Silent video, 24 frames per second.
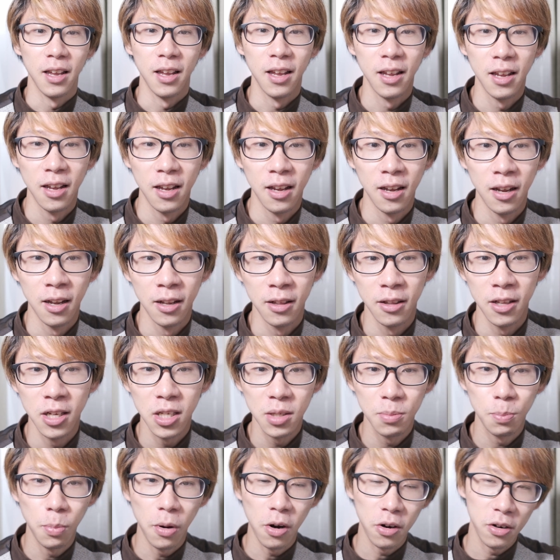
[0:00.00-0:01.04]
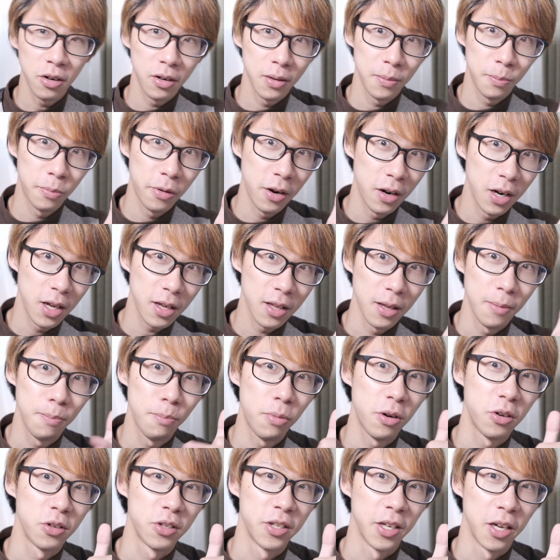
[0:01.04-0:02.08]
And this product in
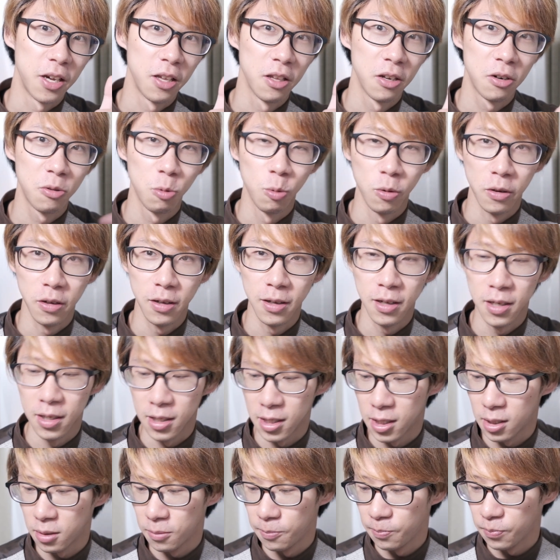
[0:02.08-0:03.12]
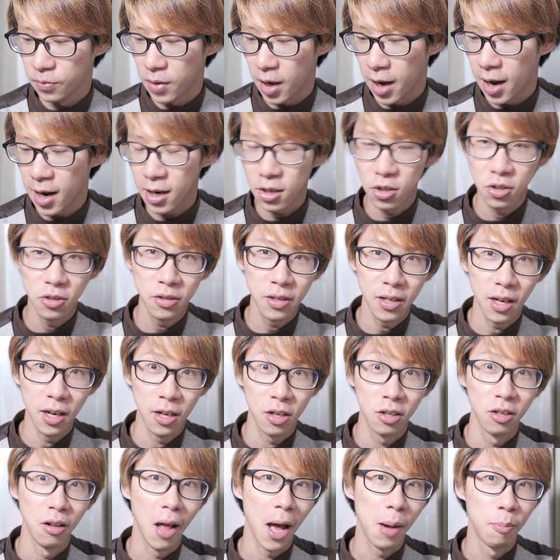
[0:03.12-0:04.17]
particular is actually a
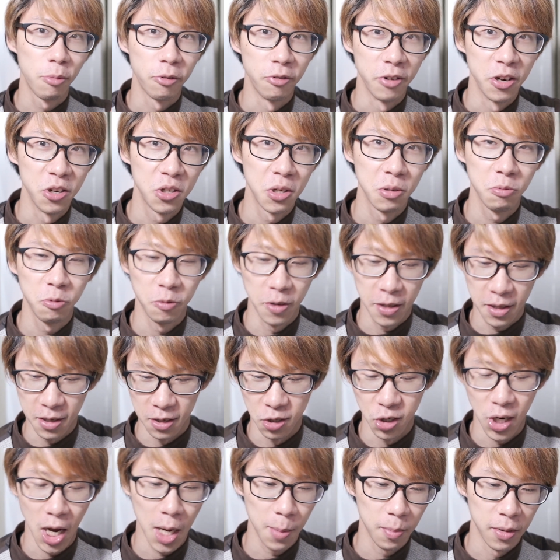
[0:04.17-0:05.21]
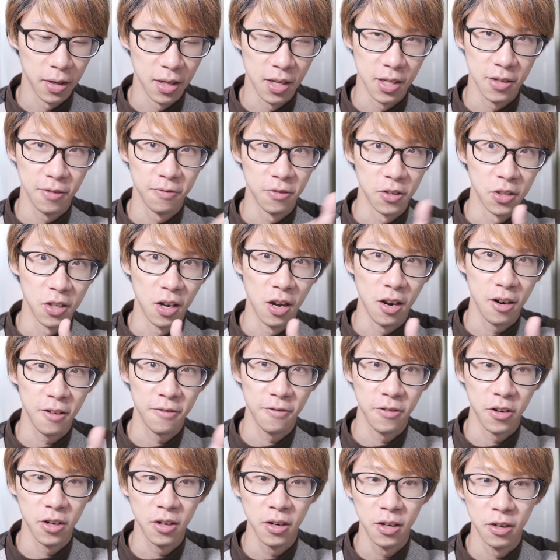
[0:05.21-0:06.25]
collaboration with a Japanese
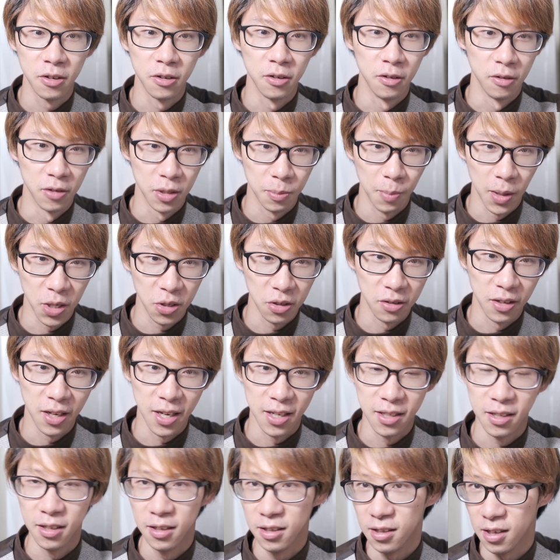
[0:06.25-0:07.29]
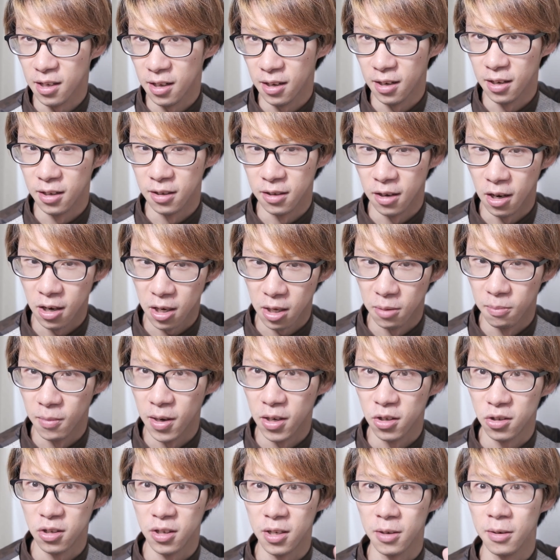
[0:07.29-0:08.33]
photographer who specializes in
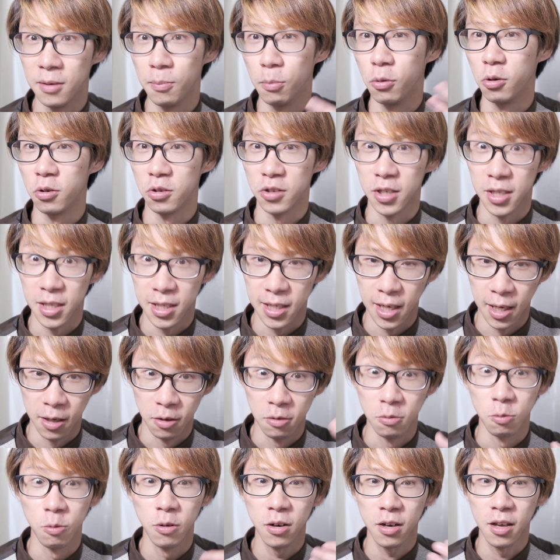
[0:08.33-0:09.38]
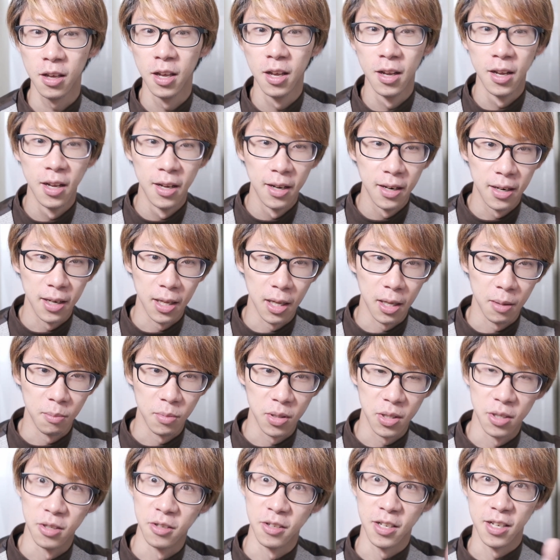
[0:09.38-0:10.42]
documentary portrait style work named
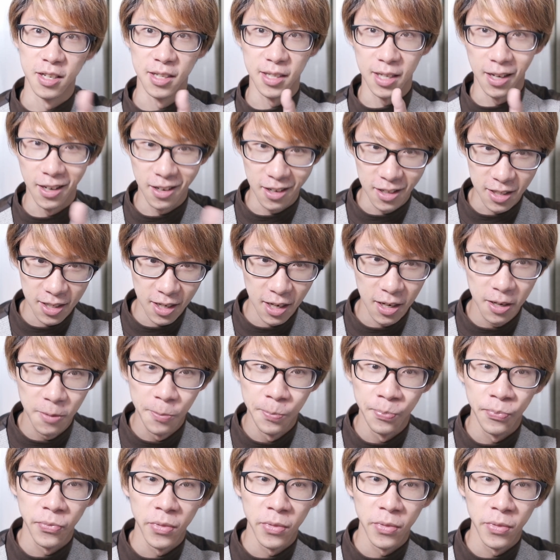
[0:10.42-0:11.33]
Suzuki Sayaka-san.